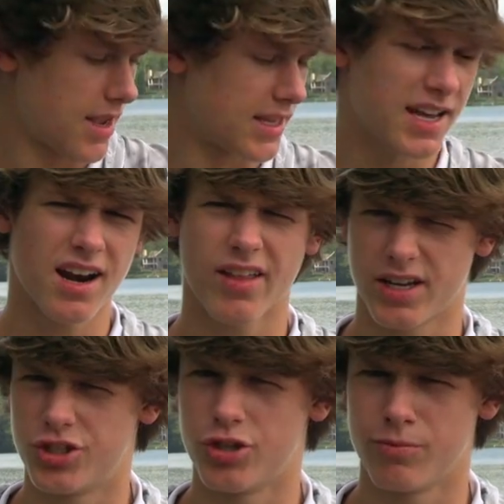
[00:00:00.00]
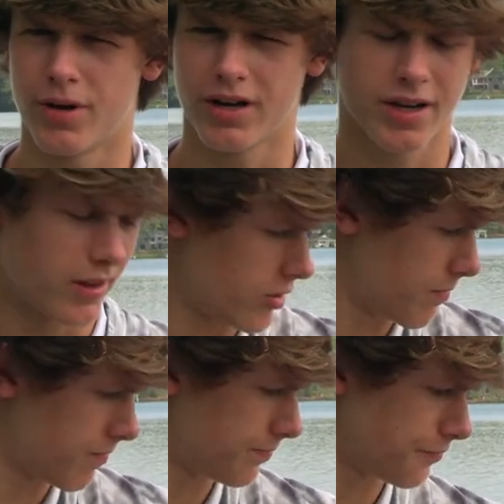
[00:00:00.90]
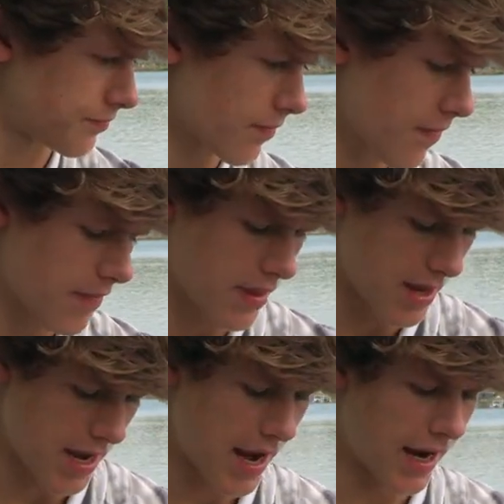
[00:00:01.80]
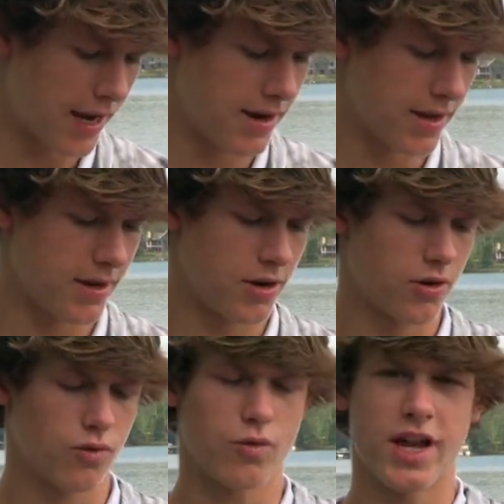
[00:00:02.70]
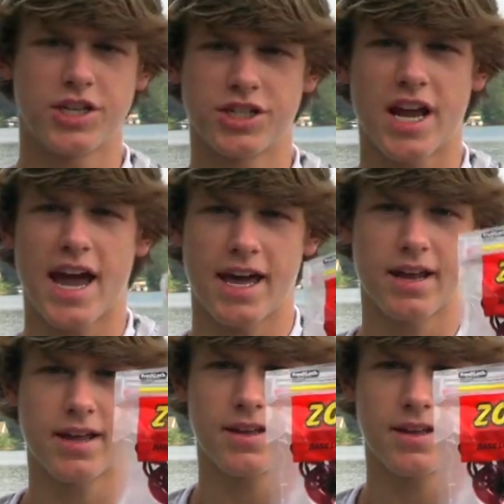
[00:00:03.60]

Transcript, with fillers: It's kind of like a June bug color. And red shad